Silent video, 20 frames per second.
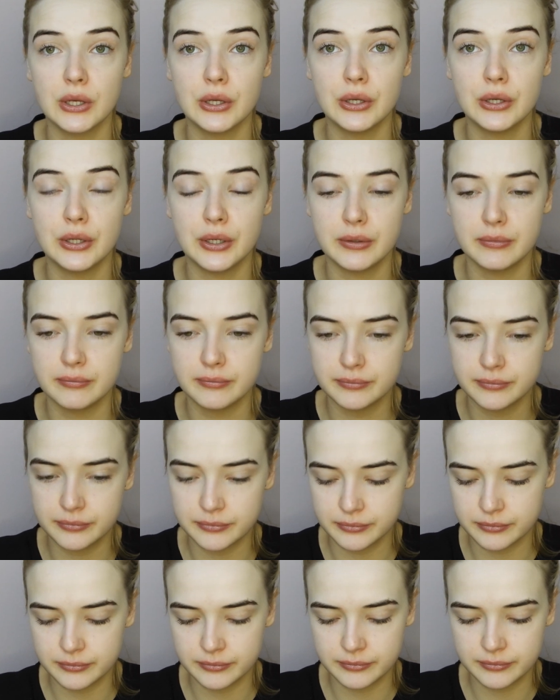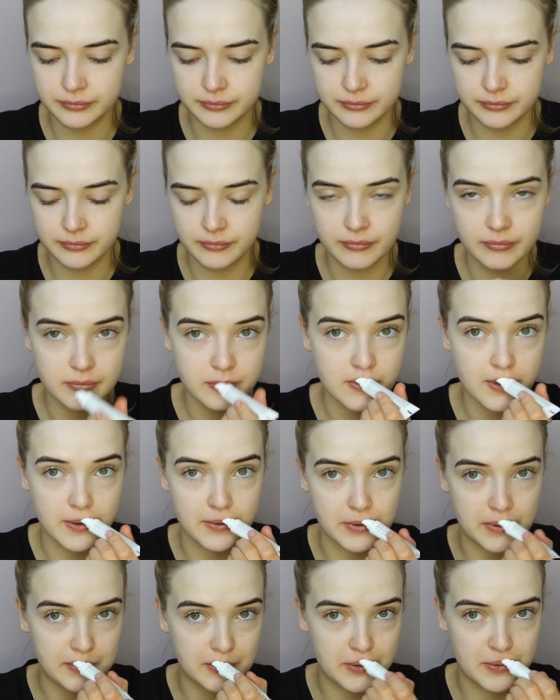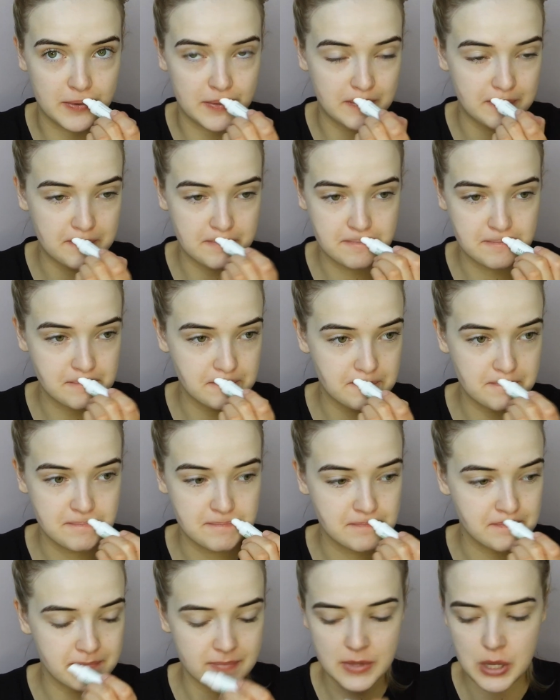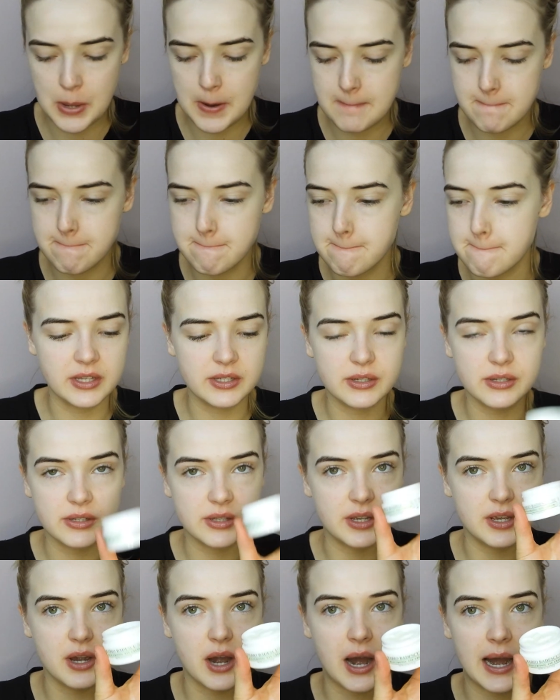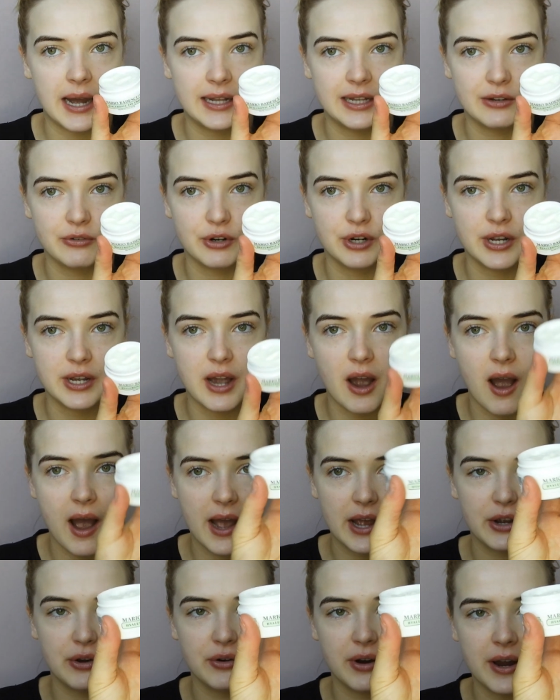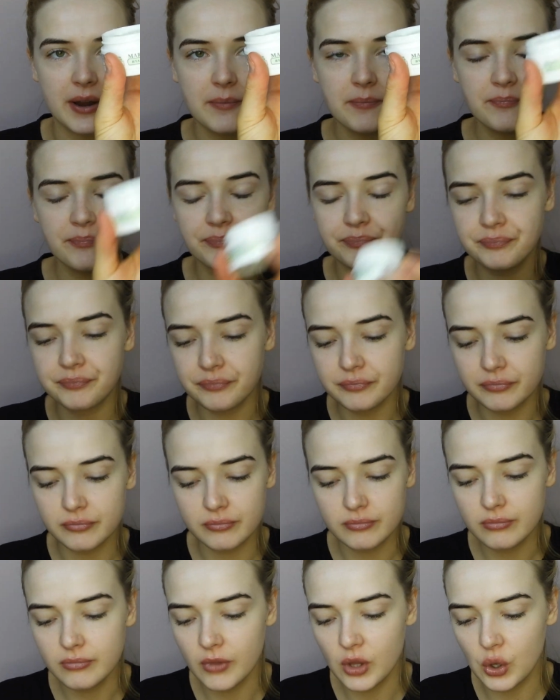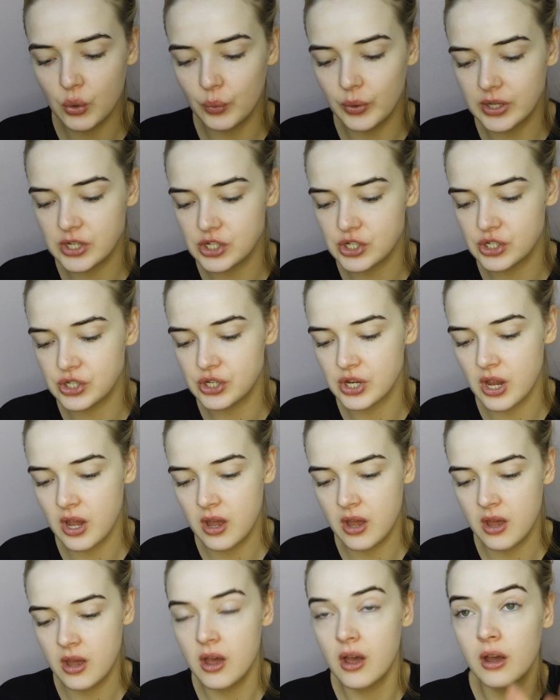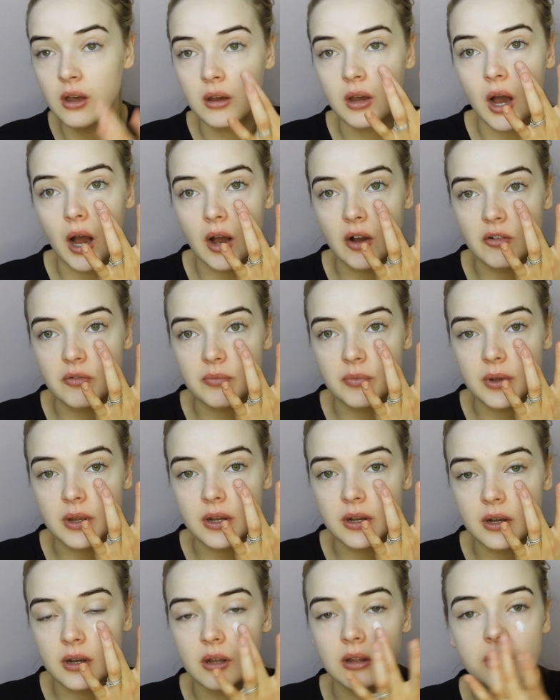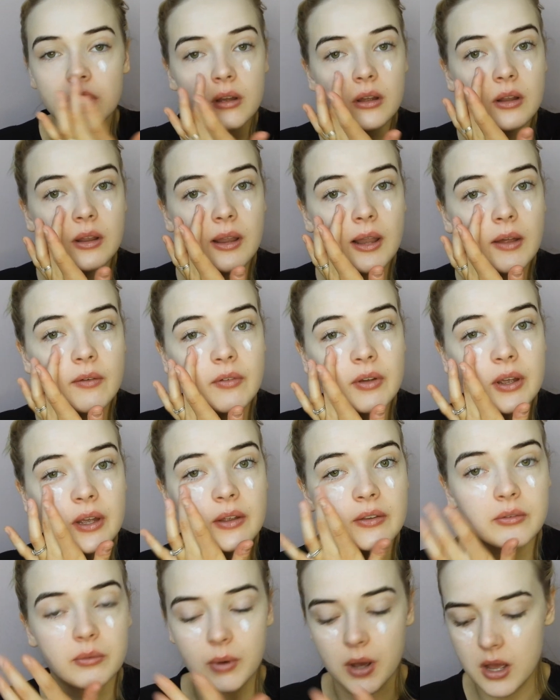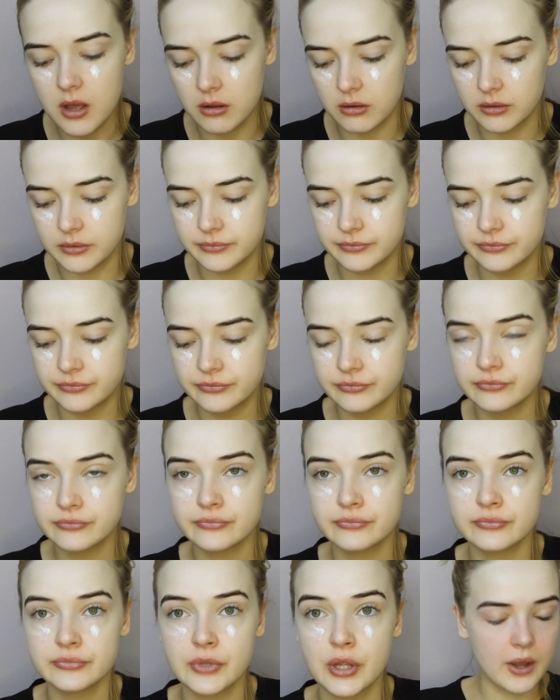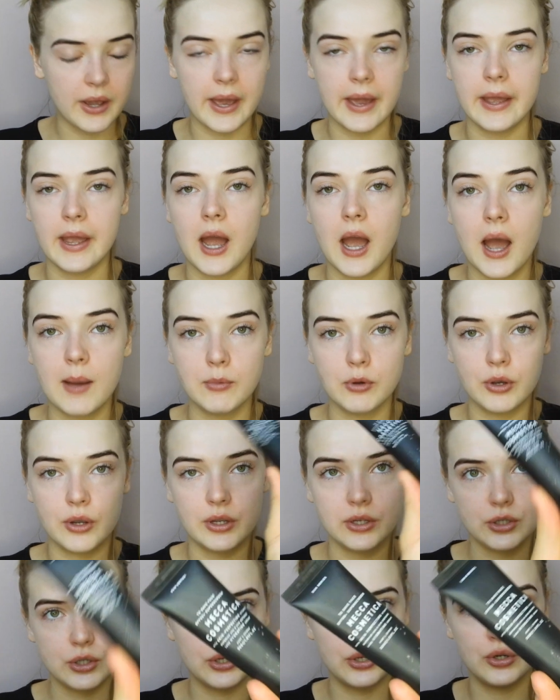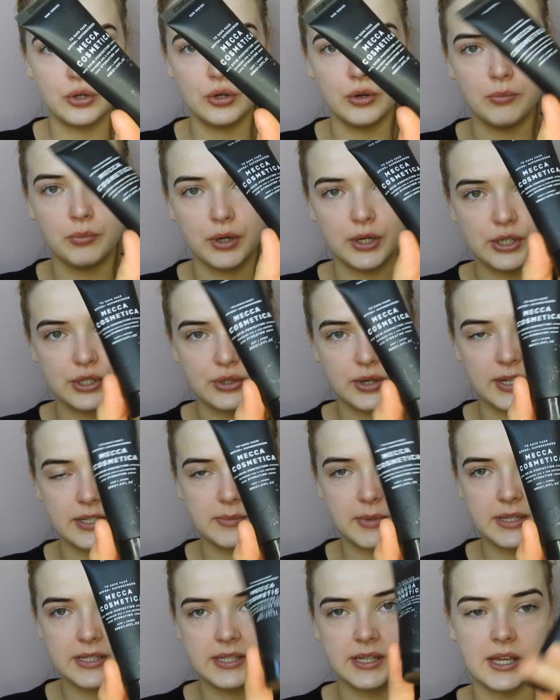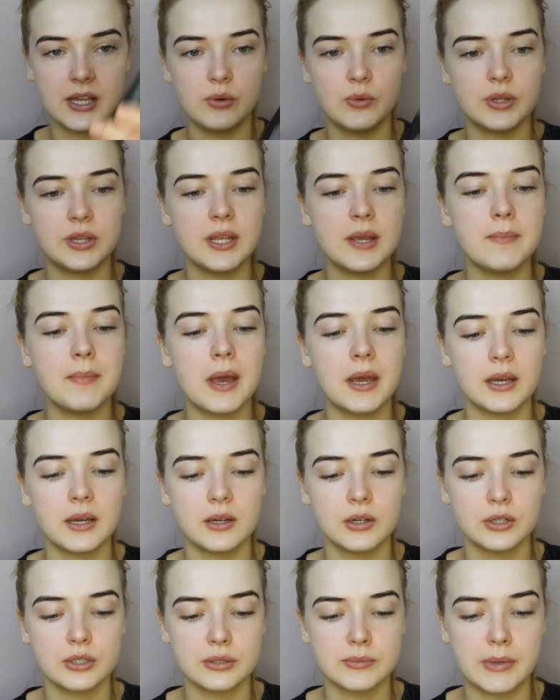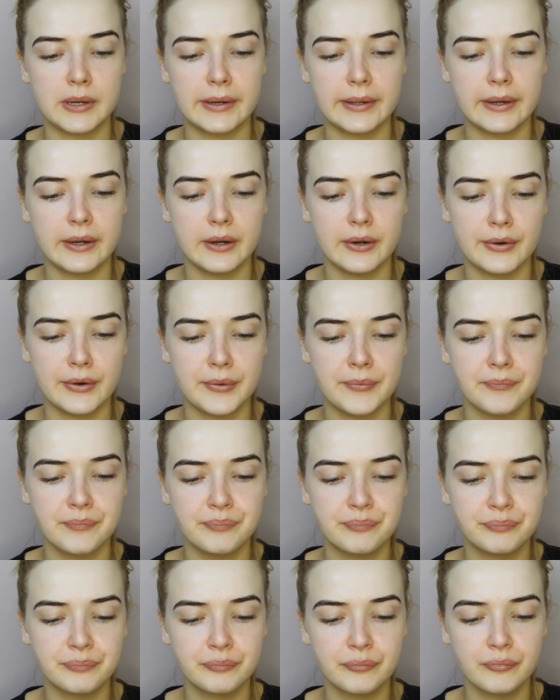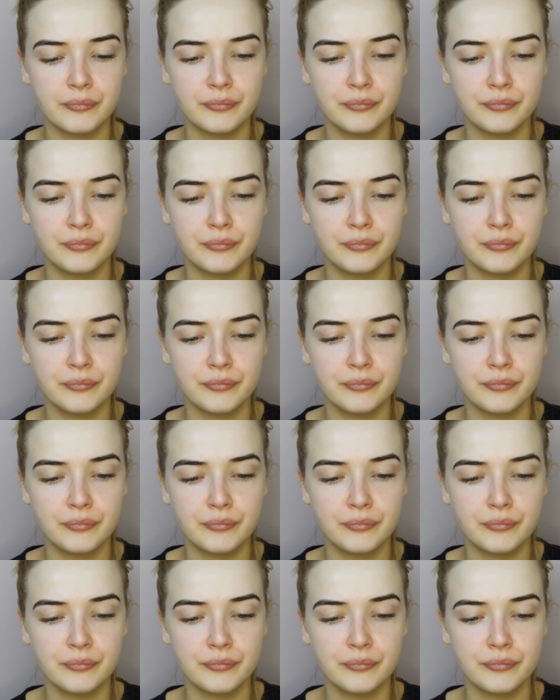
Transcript: really good. I want more. And then this is the hyaluronic eye cream, which I've been loving as well. Okay, I'm going to moisturize my skin with the Mecca Cosmetica